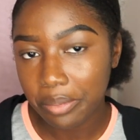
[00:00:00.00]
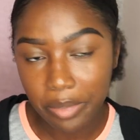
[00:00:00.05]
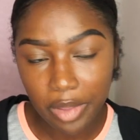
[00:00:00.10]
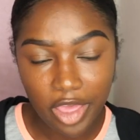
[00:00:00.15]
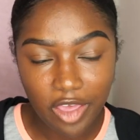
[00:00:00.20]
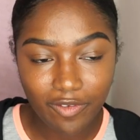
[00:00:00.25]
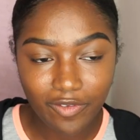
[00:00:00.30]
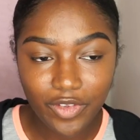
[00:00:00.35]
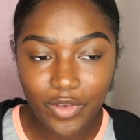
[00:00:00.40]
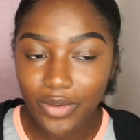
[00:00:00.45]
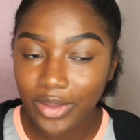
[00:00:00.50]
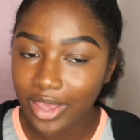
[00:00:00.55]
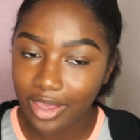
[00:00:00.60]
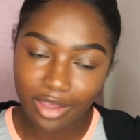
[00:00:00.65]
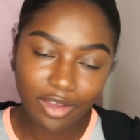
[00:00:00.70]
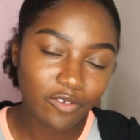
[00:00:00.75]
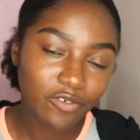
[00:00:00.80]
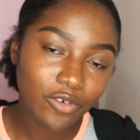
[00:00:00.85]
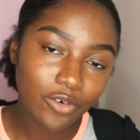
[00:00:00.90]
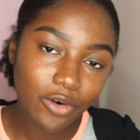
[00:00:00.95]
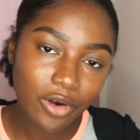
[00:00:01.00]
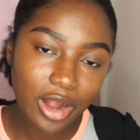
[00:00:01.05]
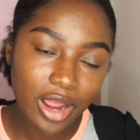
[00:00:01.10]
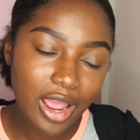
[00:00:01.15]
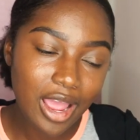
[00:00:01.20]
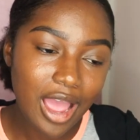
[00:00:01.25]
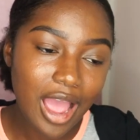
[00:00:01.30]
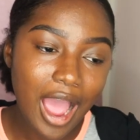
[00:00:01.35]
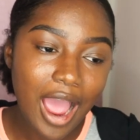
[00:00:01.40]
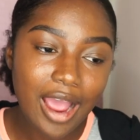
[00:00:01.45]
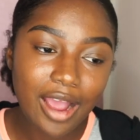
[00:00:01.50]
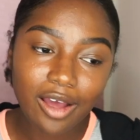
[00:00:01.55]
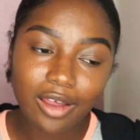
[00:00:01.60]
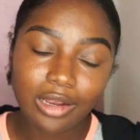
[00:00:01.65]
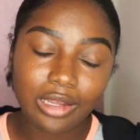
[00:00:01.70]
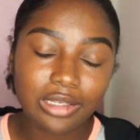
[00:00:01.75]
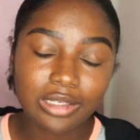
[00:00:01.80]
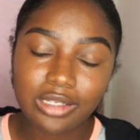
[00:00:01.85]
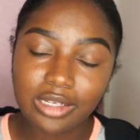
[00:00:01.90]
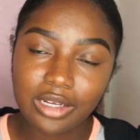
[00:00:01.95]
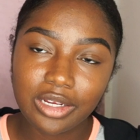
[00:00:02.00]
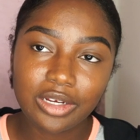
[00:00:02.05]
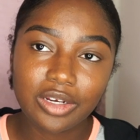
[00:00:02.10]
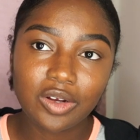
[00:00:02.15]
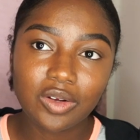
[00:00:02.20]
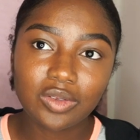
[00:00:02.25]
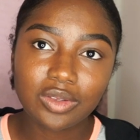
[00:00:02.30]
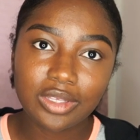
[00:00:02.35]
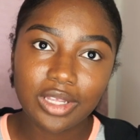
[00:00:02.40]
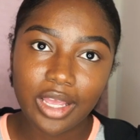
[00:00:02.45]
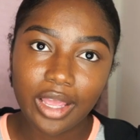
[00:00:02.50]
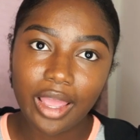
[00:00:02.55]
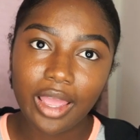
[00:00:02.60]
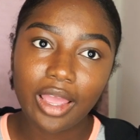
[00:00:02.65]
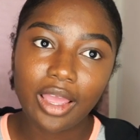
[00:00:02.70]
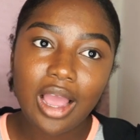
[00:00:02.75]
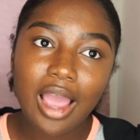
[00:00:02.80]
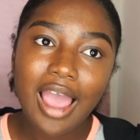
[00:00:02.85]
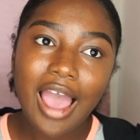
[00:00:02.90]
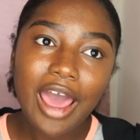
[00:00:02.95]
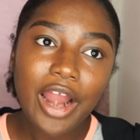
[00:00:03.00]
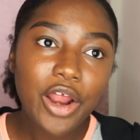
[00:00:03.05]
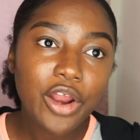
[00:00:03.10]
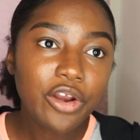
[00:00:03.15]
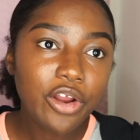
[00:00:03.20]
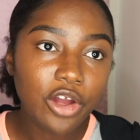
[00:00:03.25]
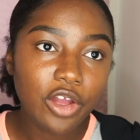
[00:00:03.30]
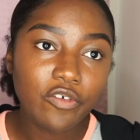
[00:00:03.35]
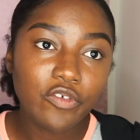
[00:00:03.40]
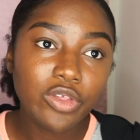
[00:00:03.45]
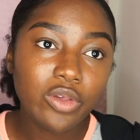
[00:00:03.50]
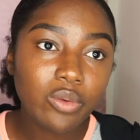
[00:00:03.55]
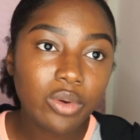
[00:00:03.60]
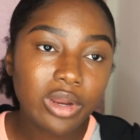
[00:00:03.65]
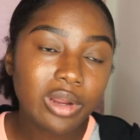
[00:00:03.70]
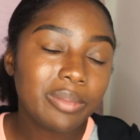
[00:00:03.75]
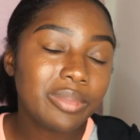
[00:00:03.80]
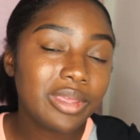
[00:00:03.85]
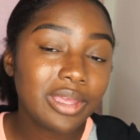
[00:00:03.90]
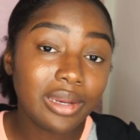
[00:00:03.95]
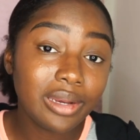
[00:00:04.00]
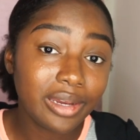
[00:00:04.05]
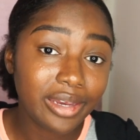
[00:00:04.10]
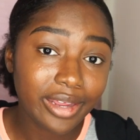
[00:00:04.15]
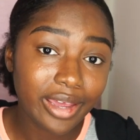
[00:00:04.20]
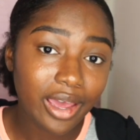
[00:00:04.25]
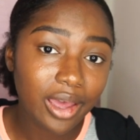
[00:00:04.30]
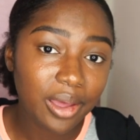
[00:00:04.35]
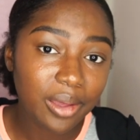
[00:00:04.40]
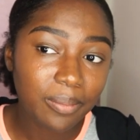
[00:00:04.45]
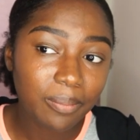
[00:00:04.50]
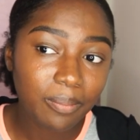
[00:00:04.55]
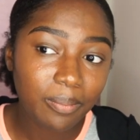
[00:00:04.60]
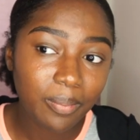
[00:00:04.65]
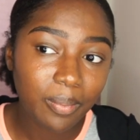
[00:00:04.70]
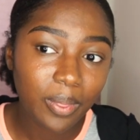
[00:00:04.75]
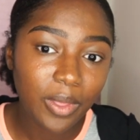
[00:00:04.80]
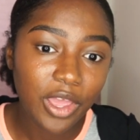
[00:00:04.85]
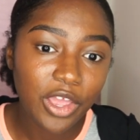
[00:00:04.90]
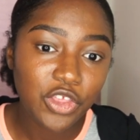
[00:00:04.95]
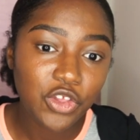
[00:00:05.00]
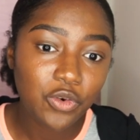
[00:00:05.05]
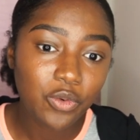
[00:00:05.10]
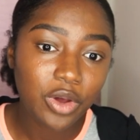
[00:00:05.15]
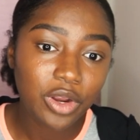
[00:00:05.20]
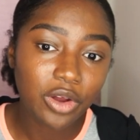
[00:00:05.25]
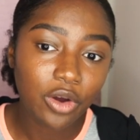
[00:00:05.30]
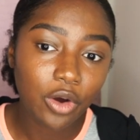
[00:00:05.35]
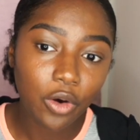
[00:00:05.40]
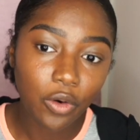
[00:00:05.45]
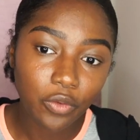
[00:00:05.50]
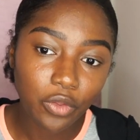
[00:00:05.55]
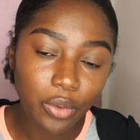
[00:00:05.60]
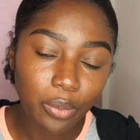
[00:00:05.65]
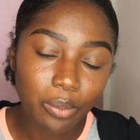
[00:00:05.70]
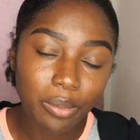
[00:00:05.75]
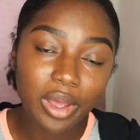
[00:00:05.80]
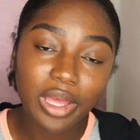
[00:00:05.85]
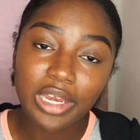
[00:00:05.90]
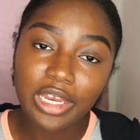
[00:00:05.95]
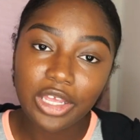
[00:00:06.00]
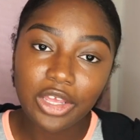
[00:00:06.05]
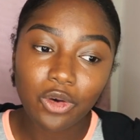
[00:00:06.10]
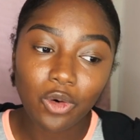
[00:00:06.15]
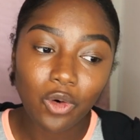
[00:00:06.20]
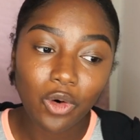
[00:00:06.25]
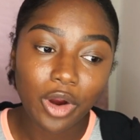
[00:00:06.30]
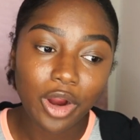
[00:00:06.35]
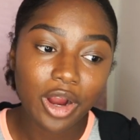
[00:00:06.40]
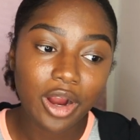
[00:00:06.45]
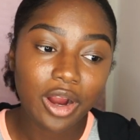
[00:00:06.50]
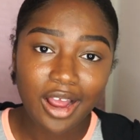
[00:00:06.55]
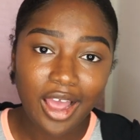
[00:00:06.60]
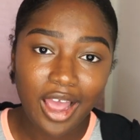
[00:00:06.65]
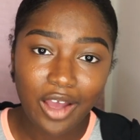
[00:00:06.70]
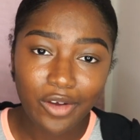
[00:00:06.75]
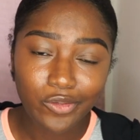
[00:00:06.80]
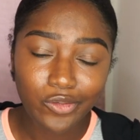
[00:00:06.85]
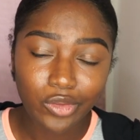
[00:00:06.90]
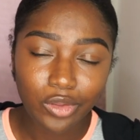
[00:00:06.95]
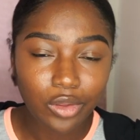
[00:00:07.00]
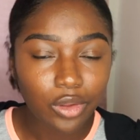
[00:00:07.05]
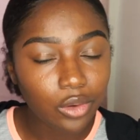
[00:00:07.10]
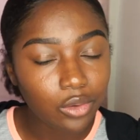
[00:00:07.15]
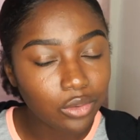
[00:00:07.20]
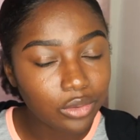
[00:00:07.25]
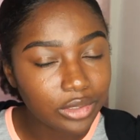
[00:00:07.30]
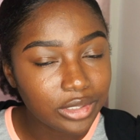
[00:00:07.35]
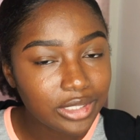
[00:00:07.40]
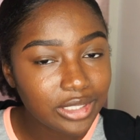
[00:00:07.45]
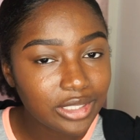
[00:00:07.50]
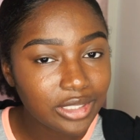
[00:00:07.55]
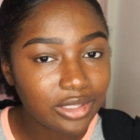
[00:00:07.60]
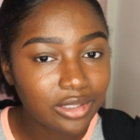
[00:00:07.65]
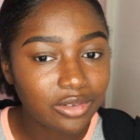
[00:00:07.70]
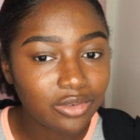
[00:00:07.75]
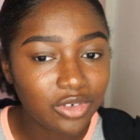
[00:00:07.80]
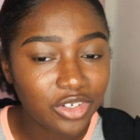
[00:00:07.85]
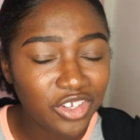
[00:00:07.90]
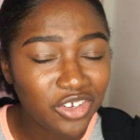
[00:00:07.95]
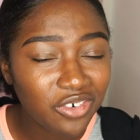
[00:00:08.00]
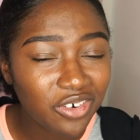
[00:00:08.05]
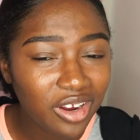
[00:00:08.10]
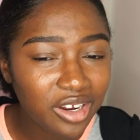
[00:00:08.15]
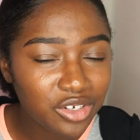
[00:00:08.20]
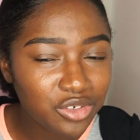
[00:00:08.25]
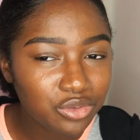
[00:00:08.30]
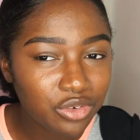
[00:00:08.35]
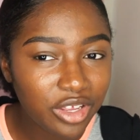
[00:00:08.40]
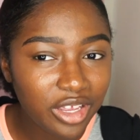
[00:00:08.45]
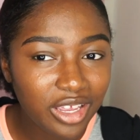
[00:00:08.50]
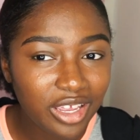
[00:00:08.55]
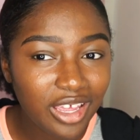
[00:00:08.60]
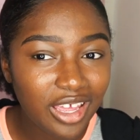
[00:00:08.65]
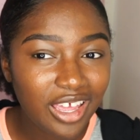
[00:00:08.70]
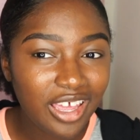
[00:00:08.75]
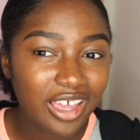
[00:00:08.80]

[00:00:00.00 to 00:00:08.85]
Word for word: If you can't afford it, I honestly don't think, I don't know, if you wanna be in debt and you wanna owe them money or have loans when you graduate,